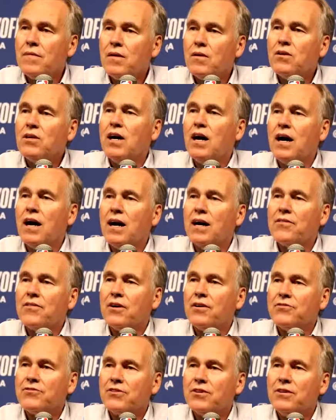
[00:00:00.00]
Yeah, I
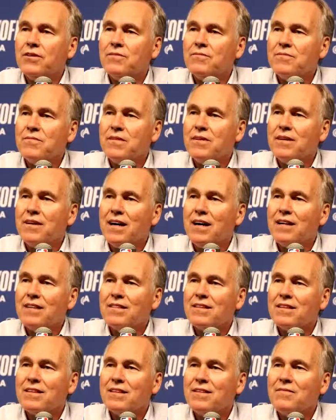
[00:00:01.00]
thought so. I,
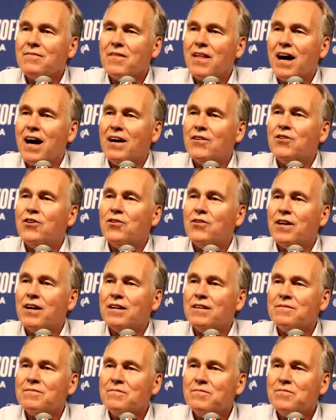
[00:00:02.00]
I do
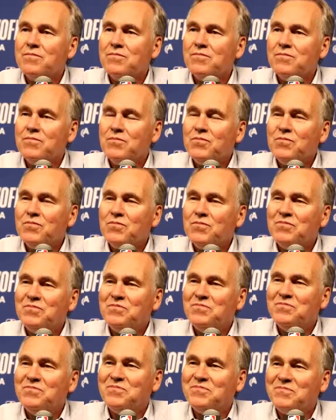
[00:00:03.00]
that. So you mentioned
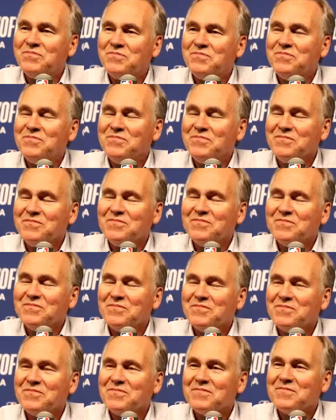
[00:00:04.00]
uh, you mentioned
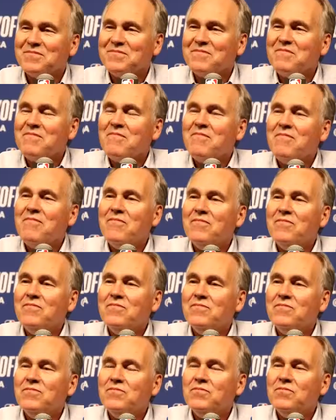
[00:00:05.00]
game after game
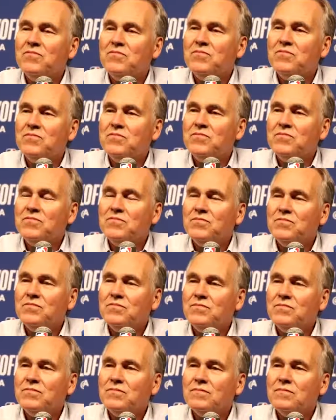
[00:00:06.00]
one that things
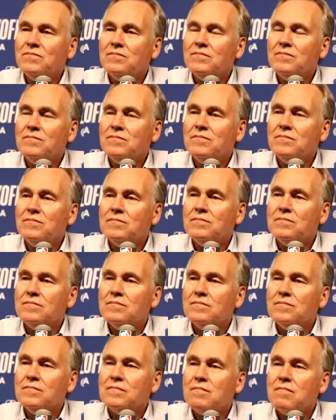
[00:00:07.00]
happened that that had
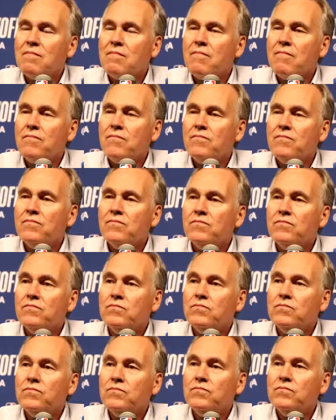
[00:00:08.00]
it happened the previous year,